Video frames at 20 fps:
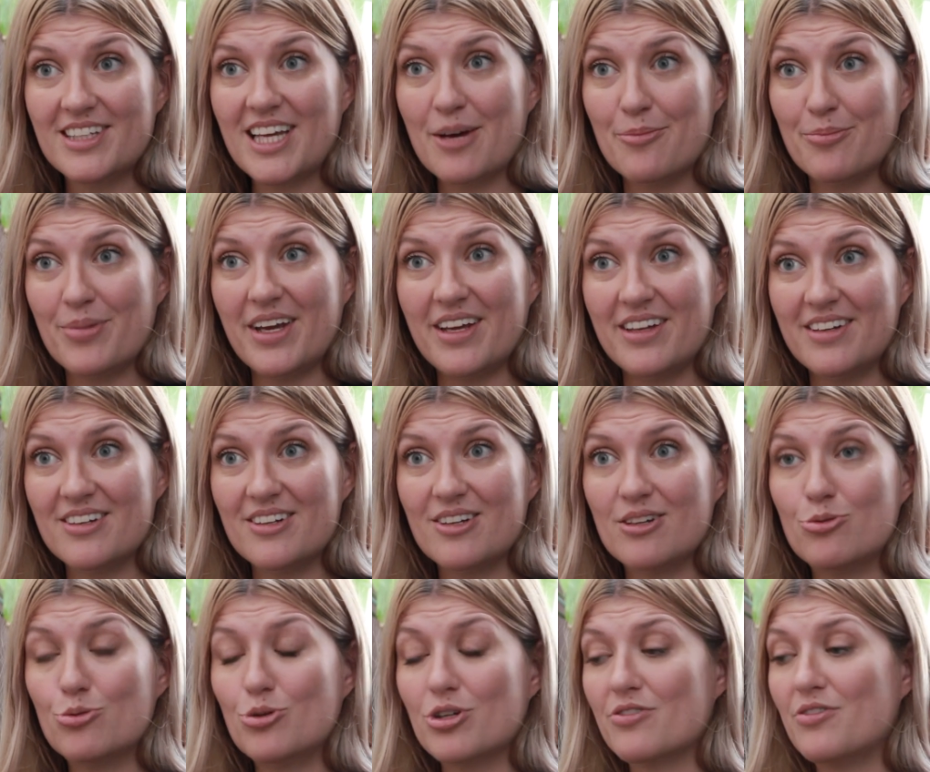campaign,
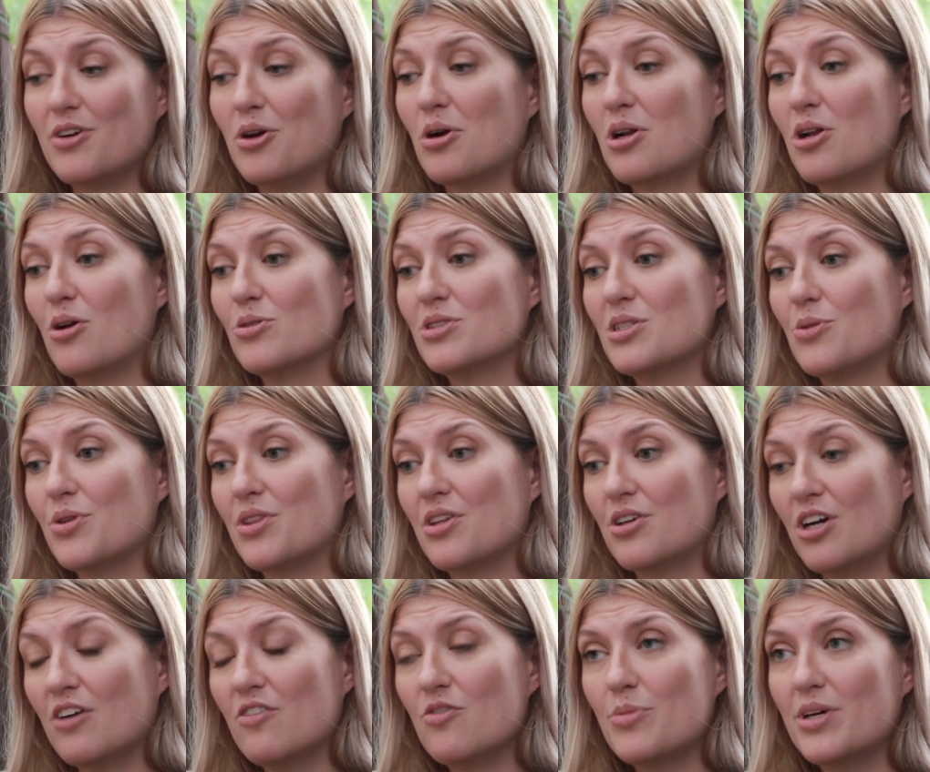worked very closely with
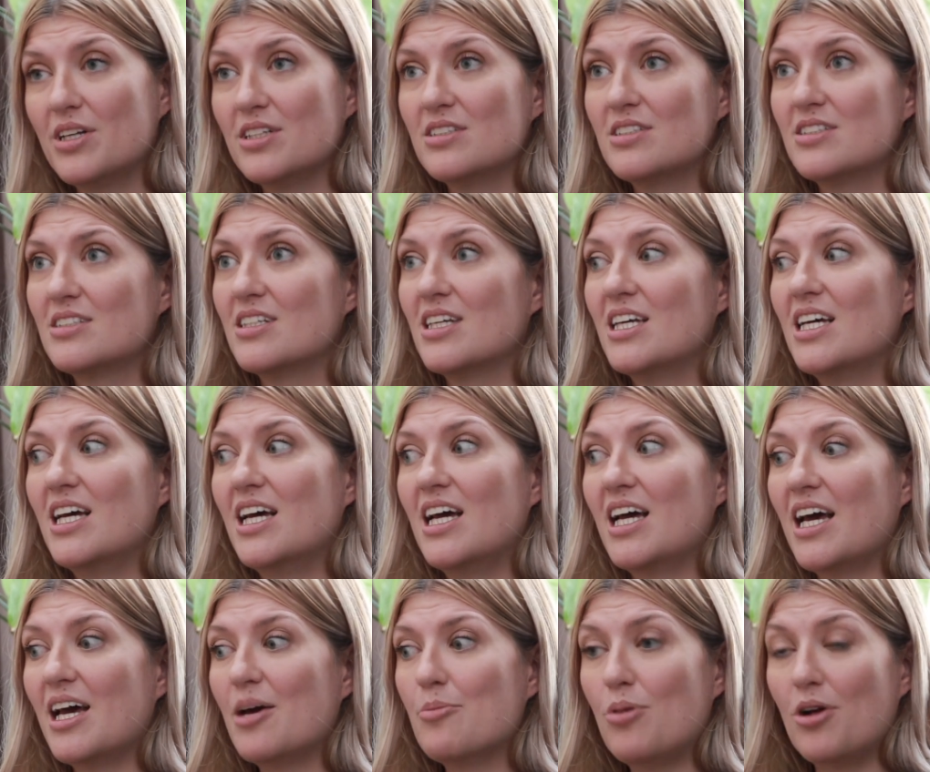the government
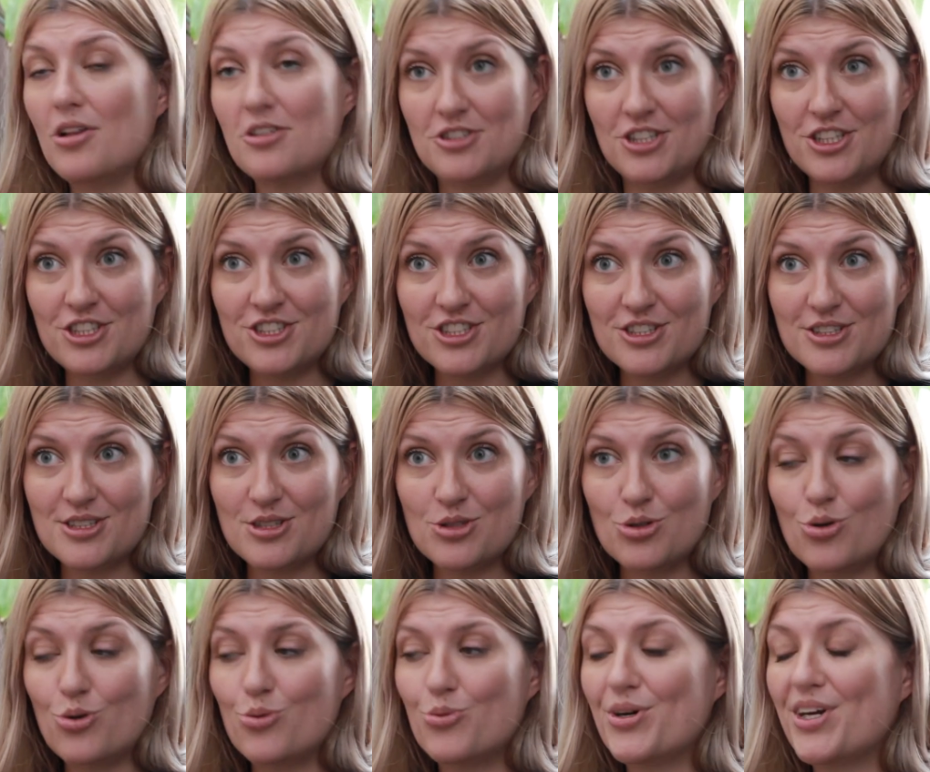and politicians in
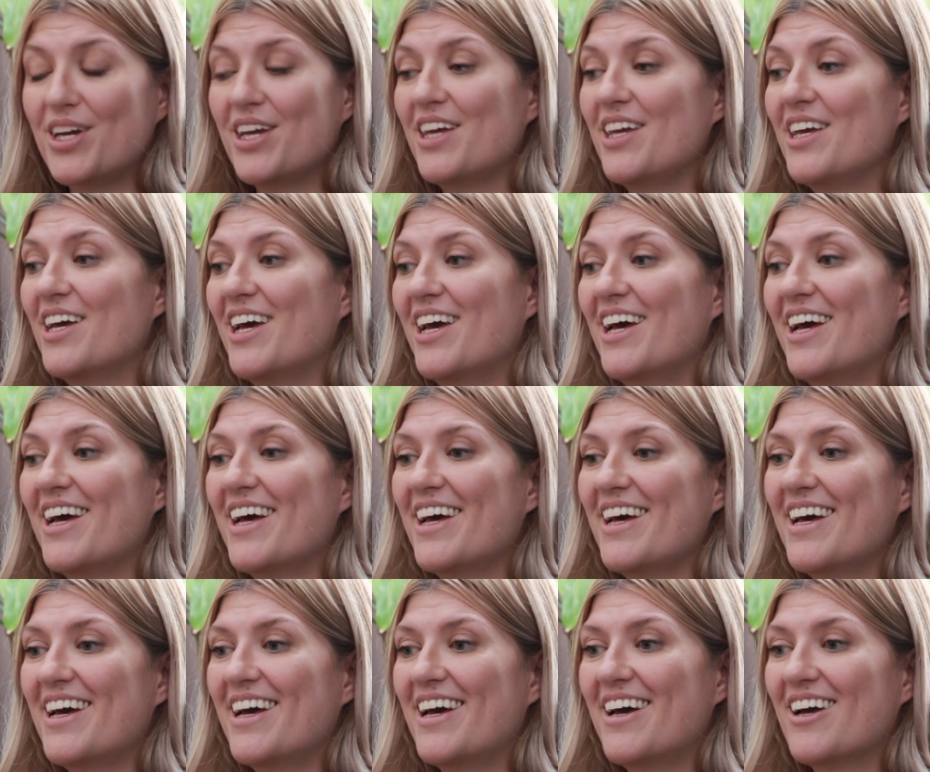Norway,
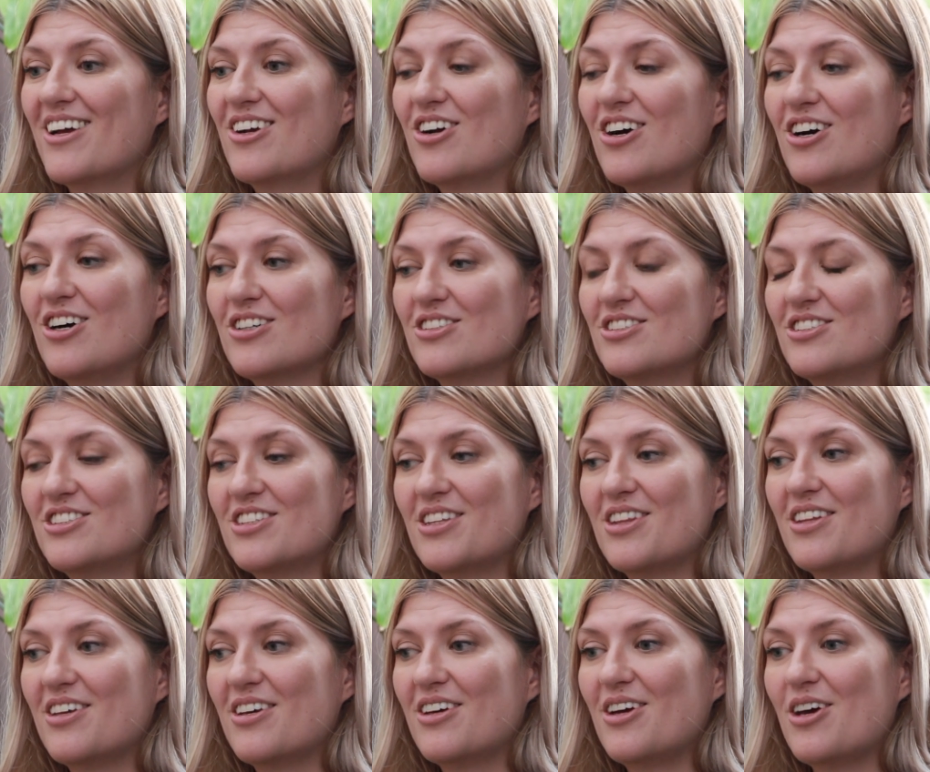got
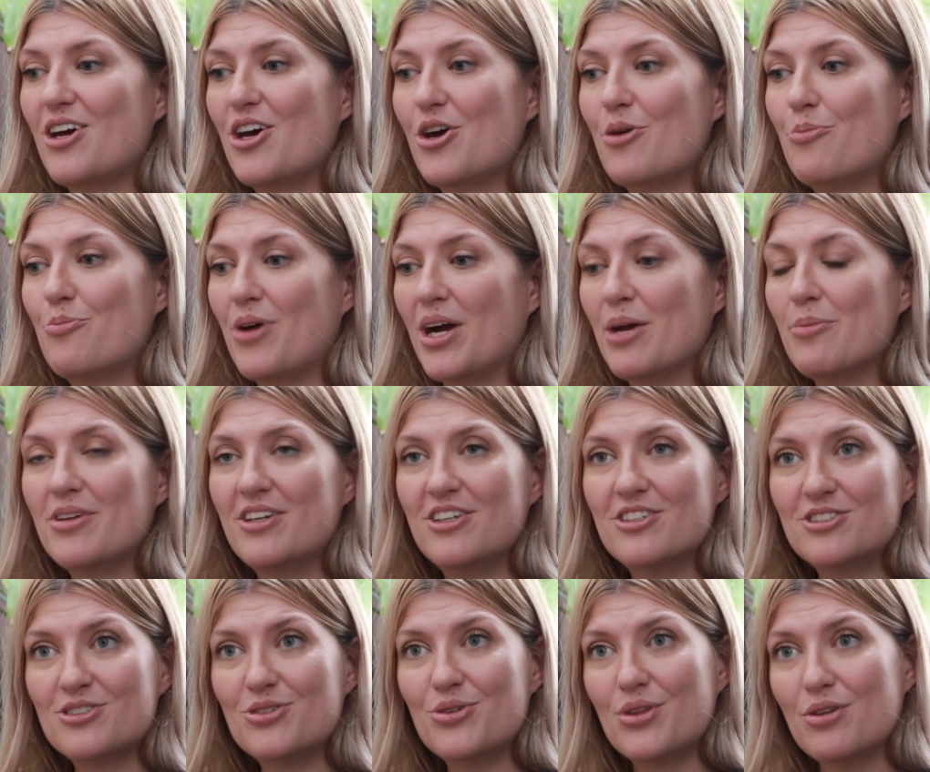the prime
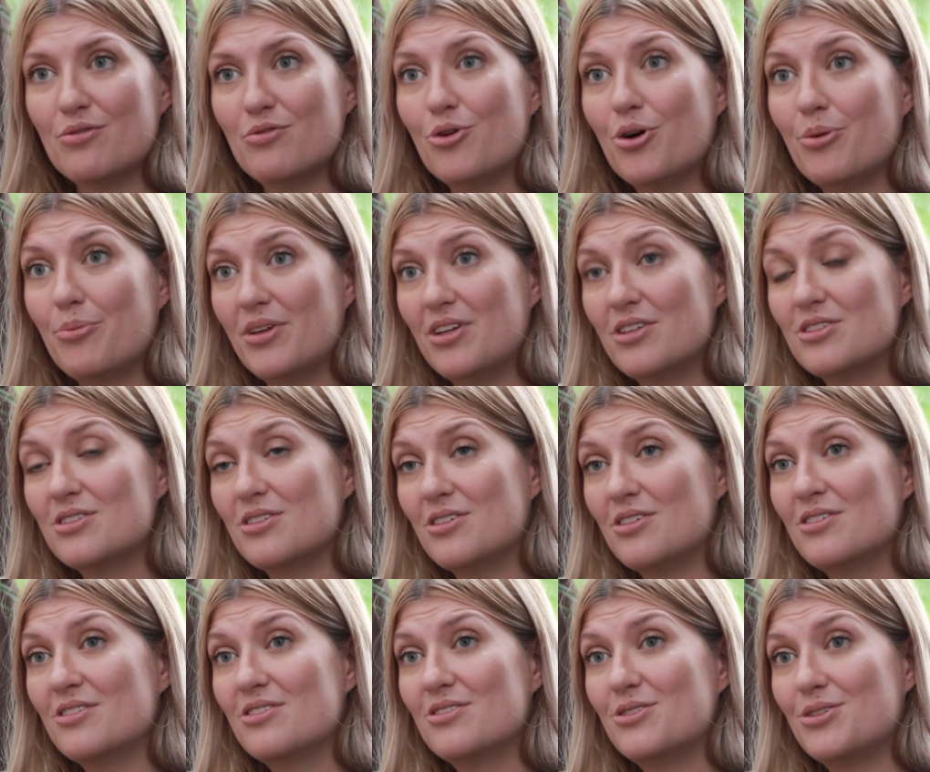minister and the foreign
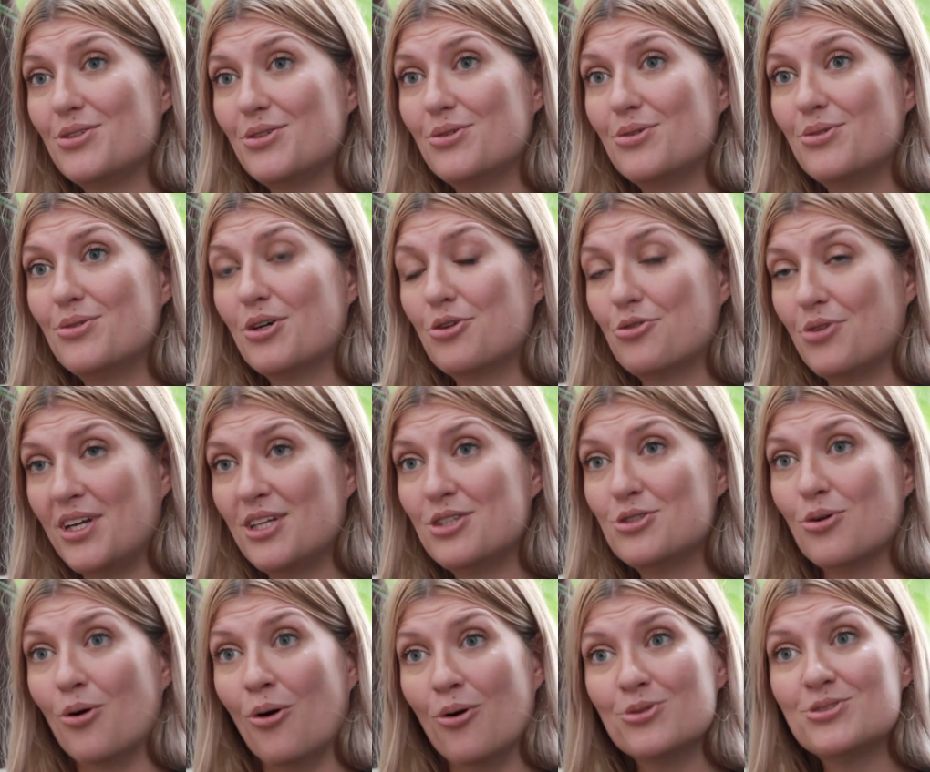minister to agree
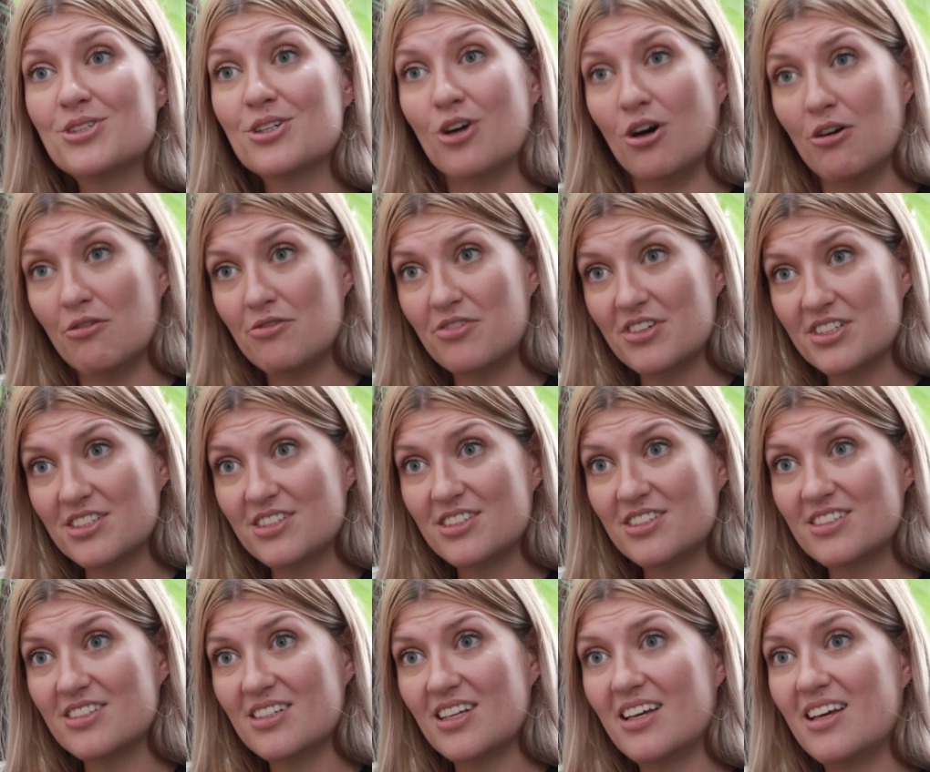to host the
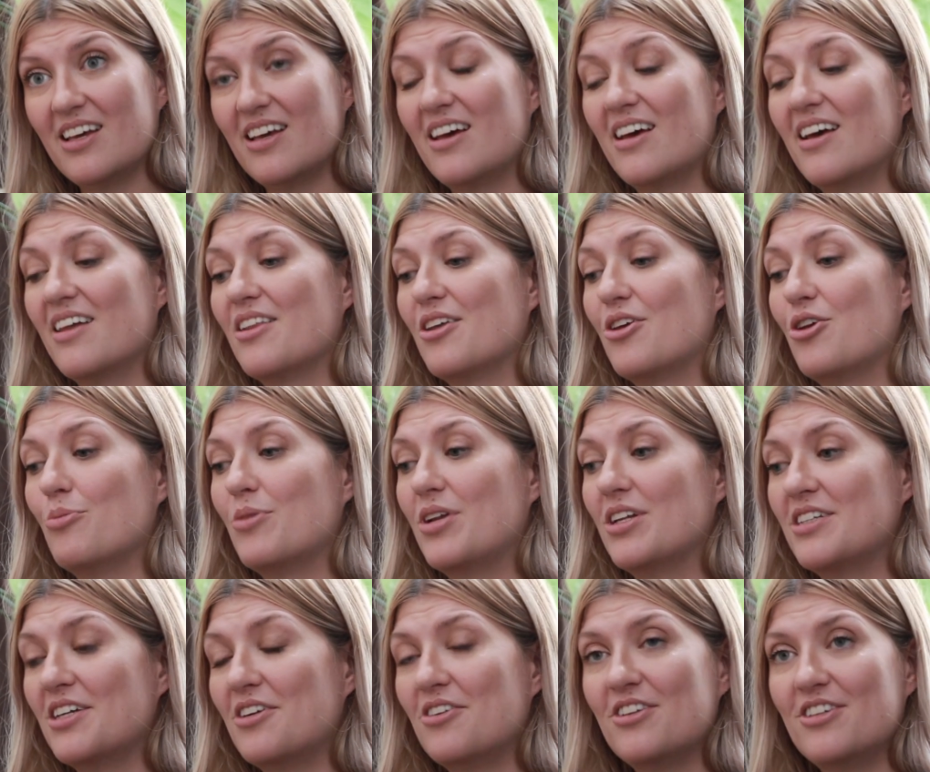conference, the
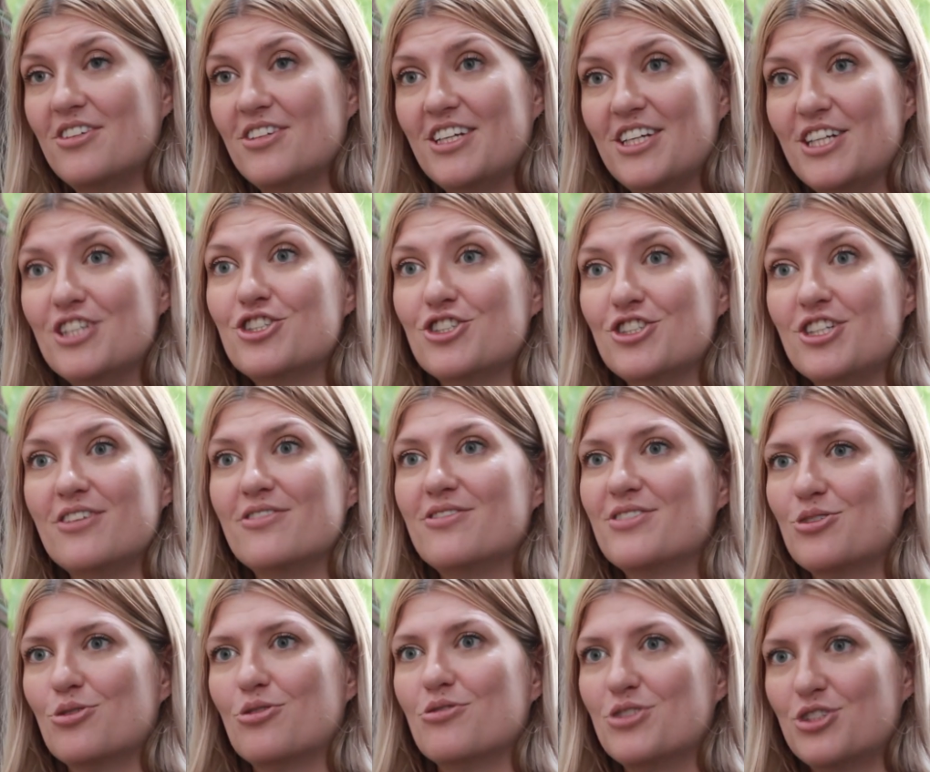humanitarian
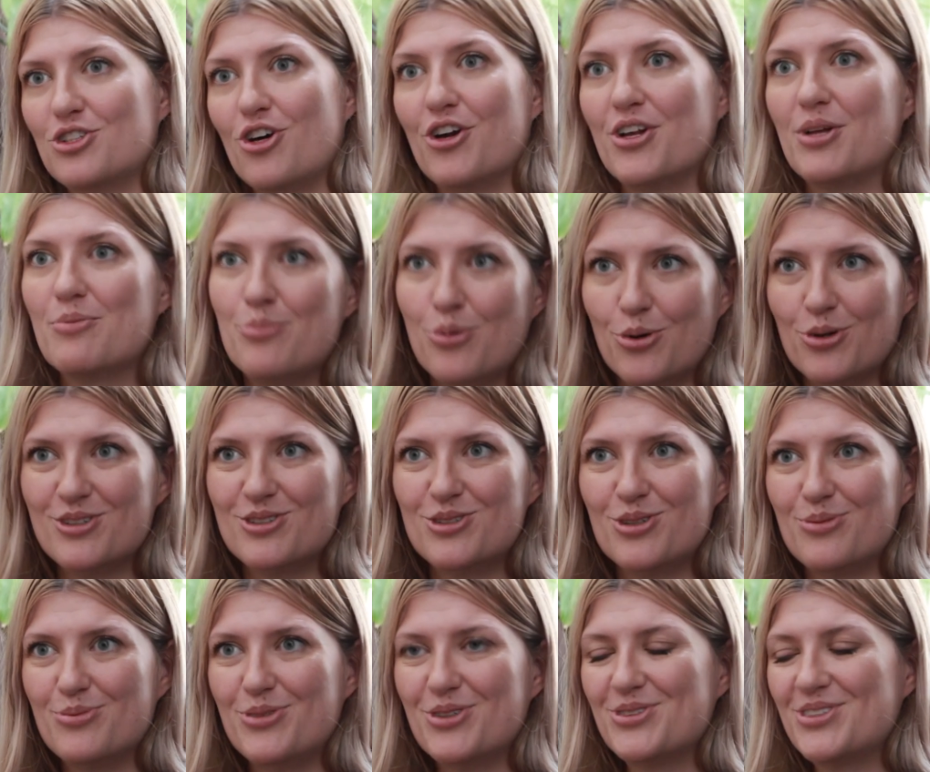initiative sort of starting point
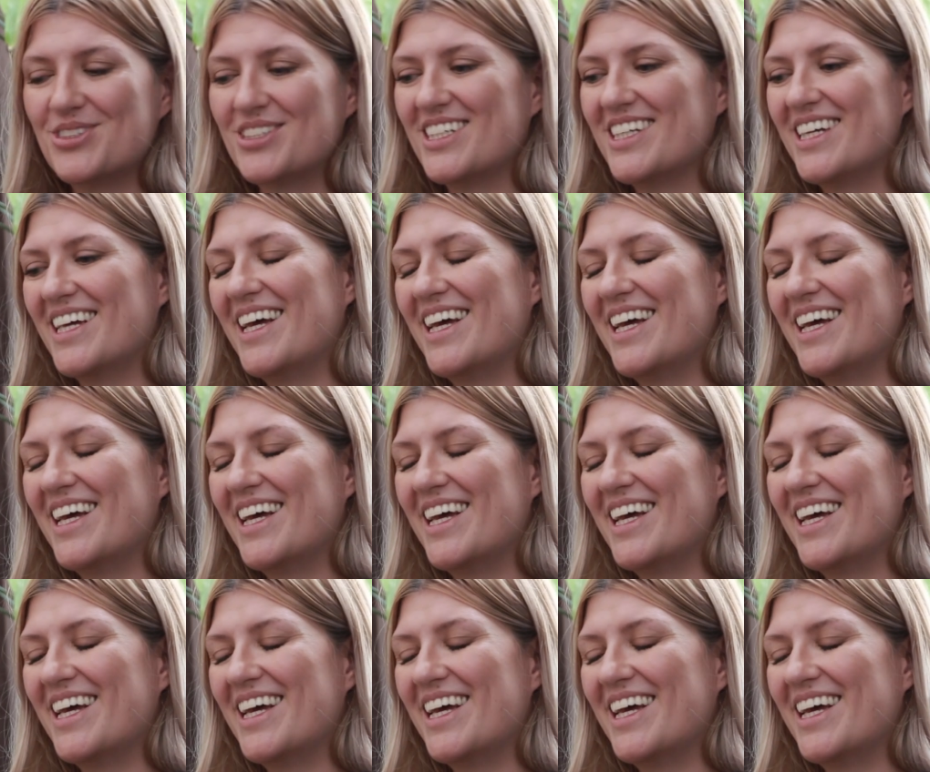almost.